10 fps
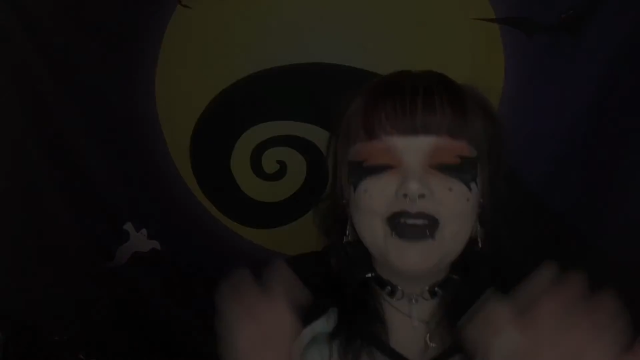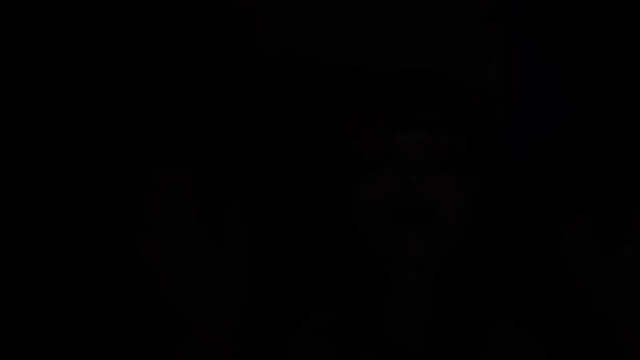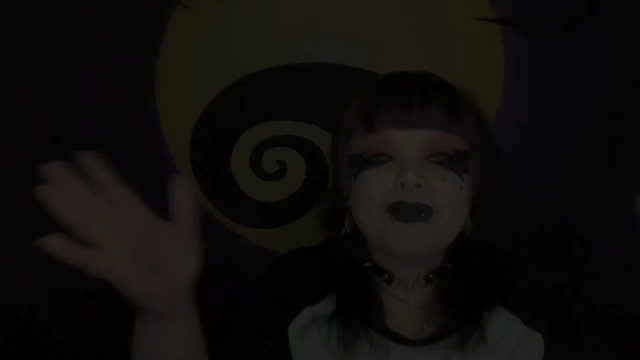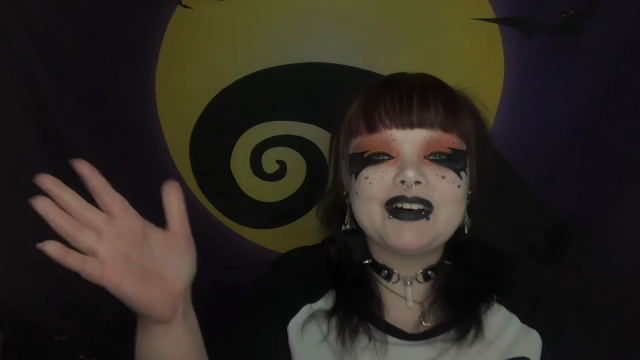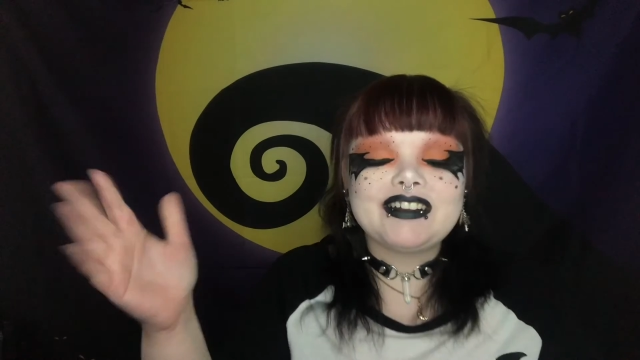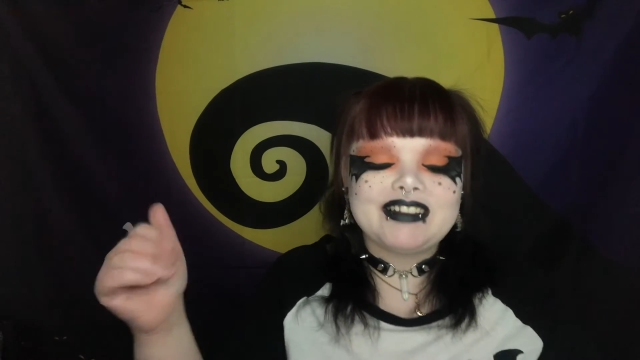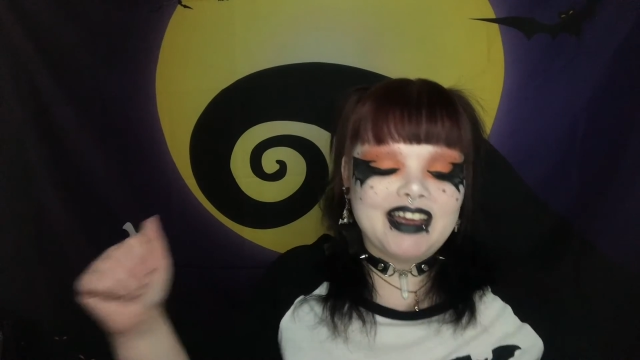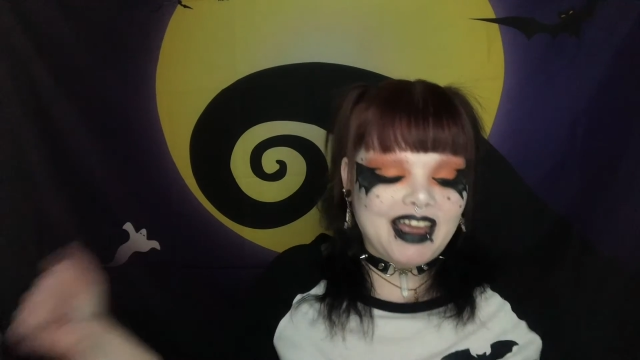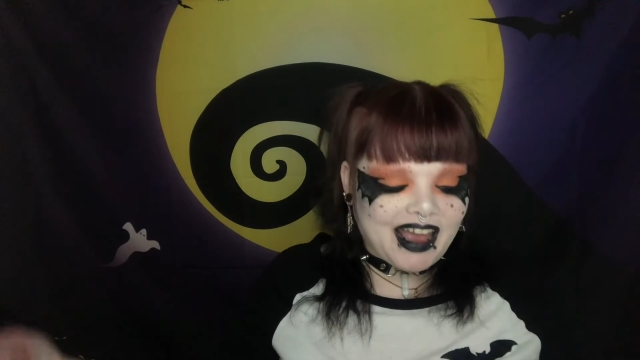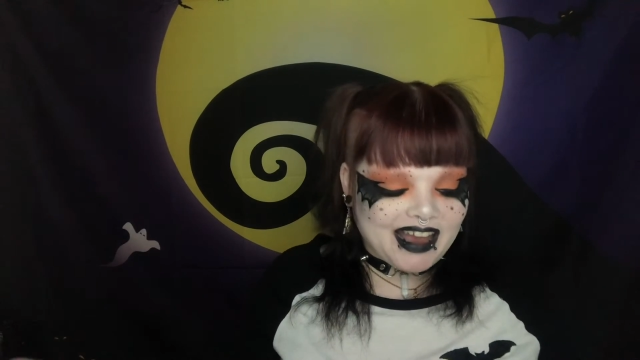Well,
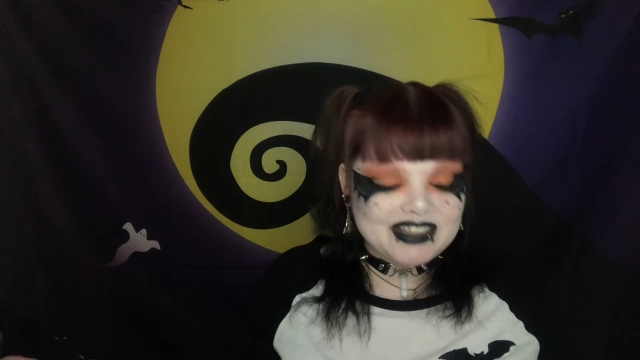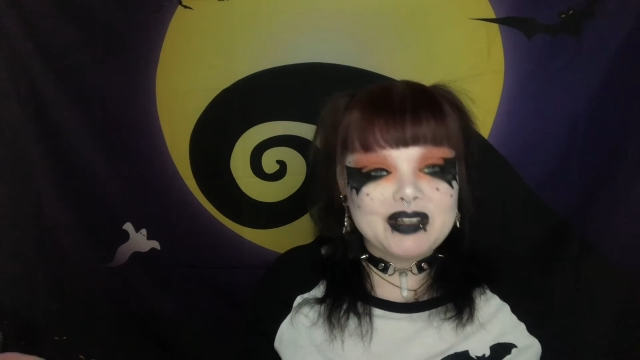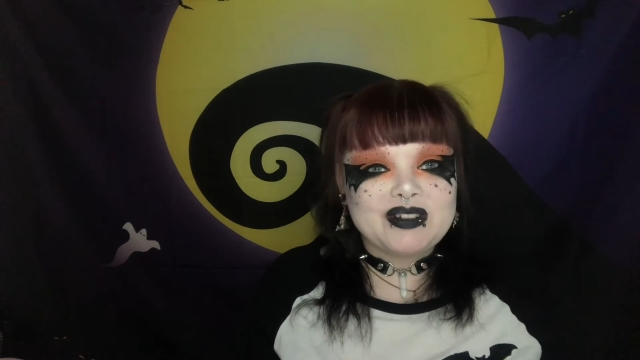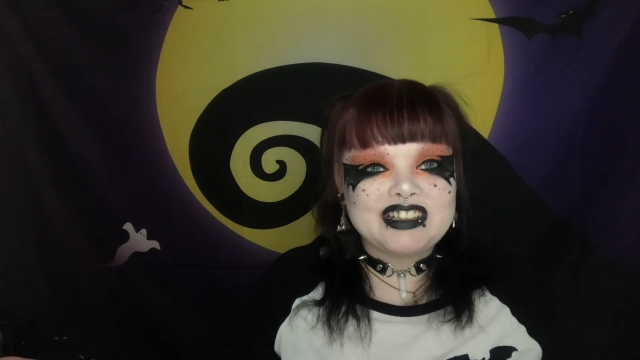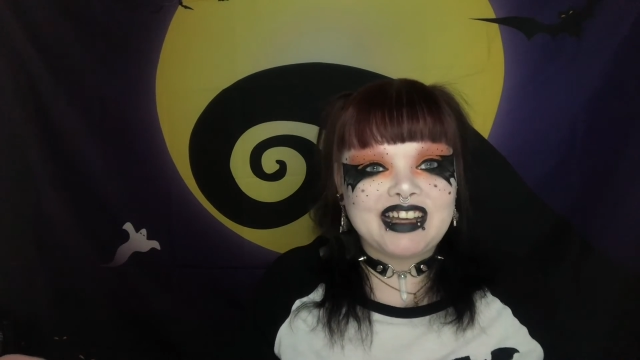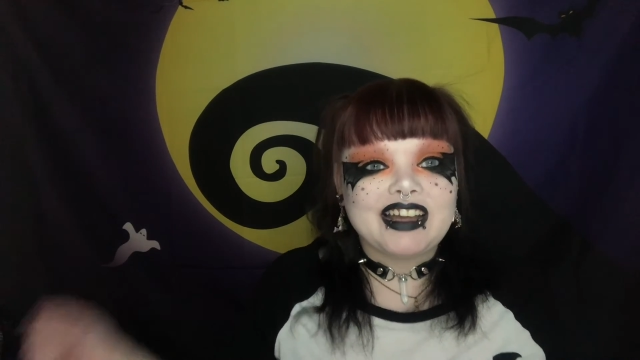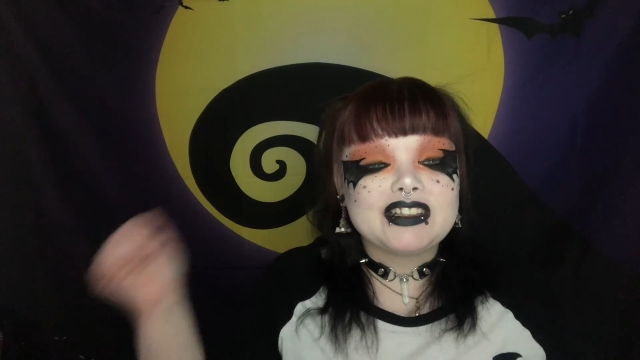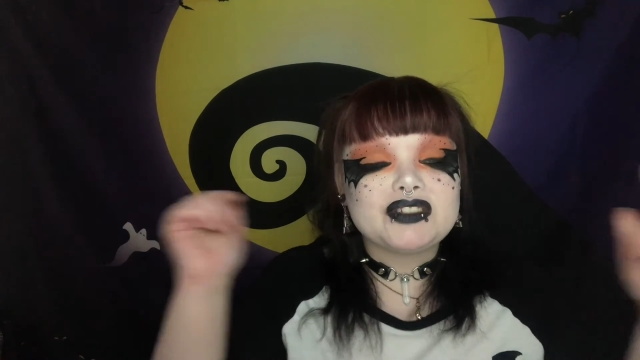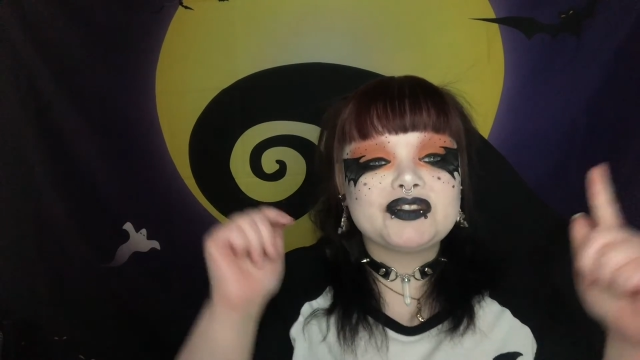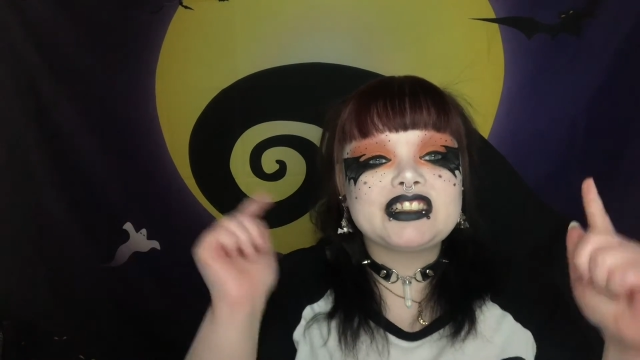as always guys, don't
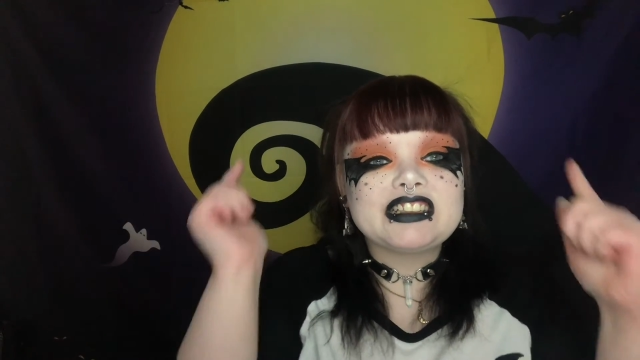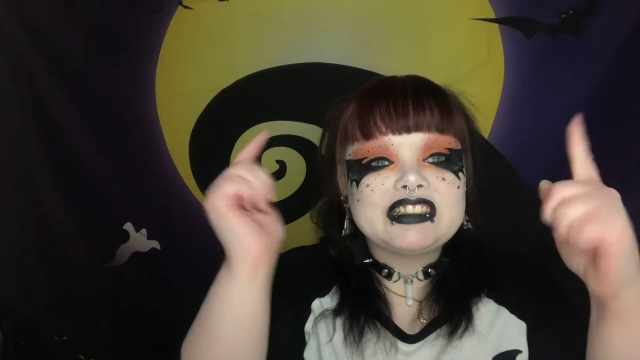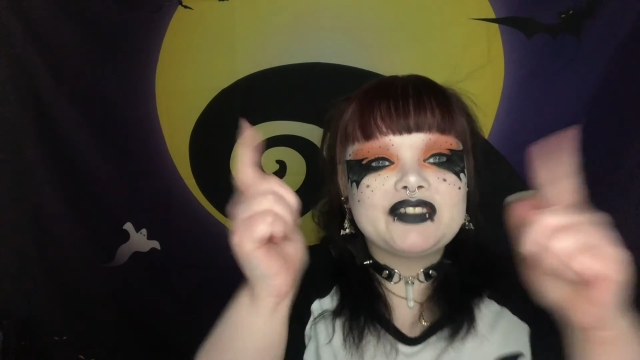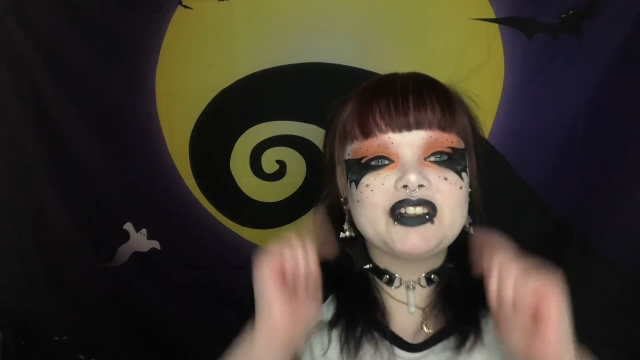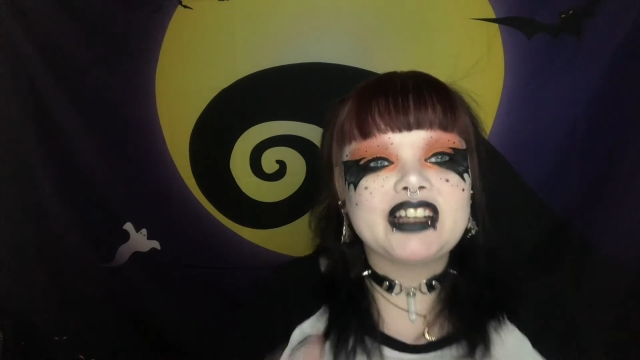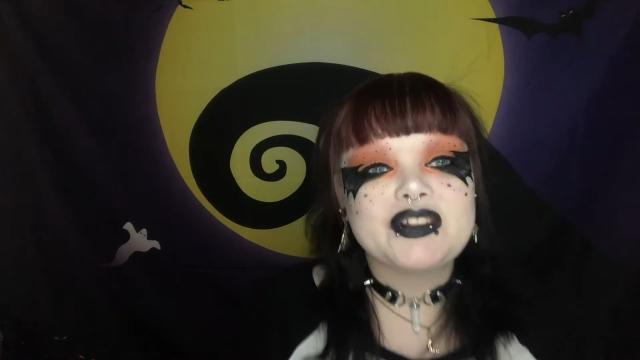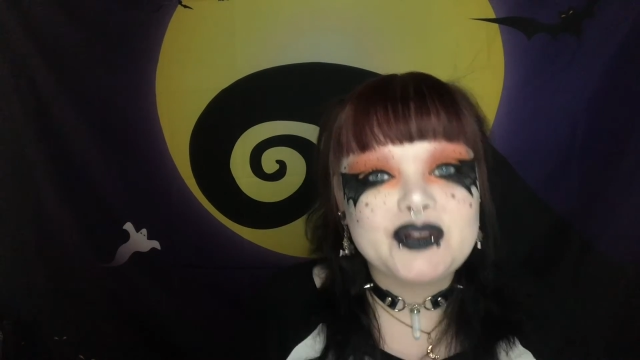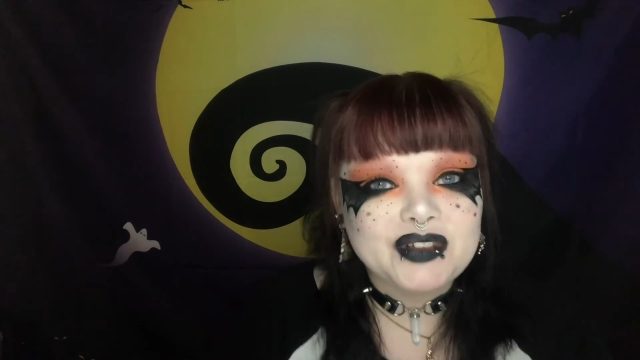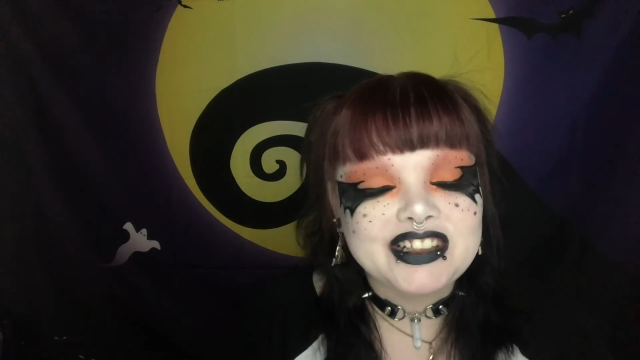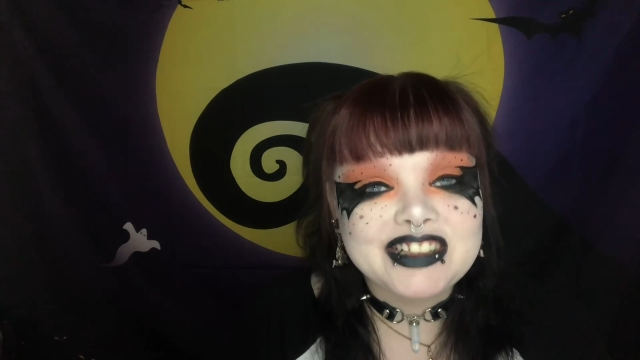forget to live your lives for
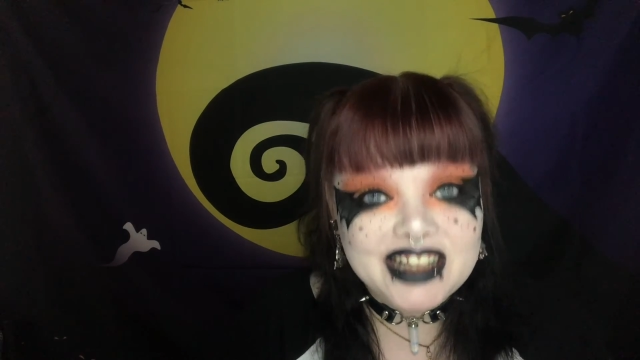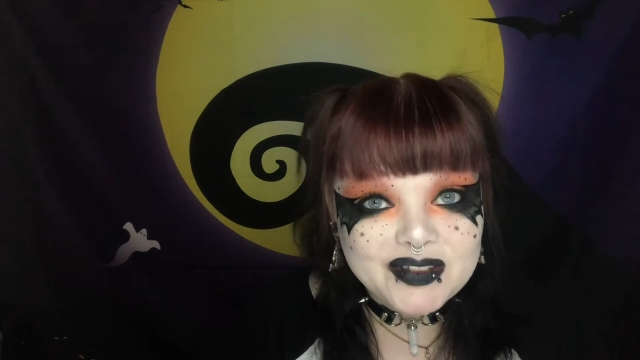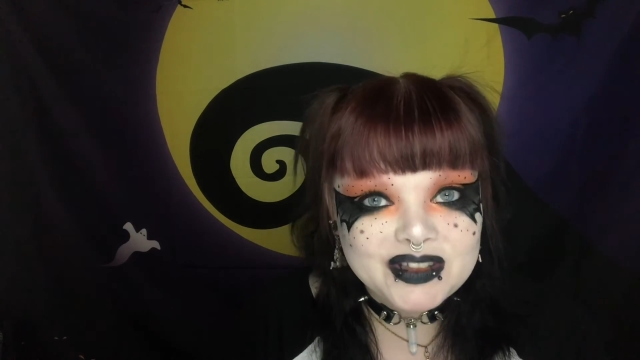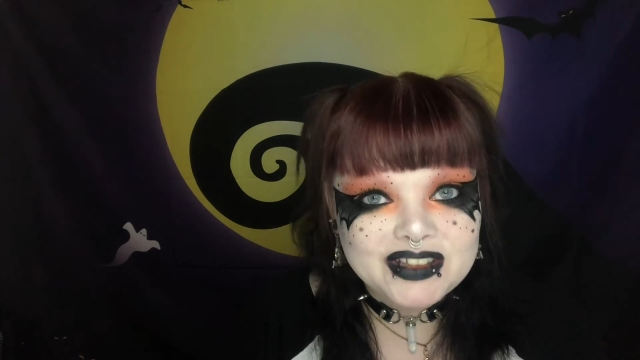yourselves,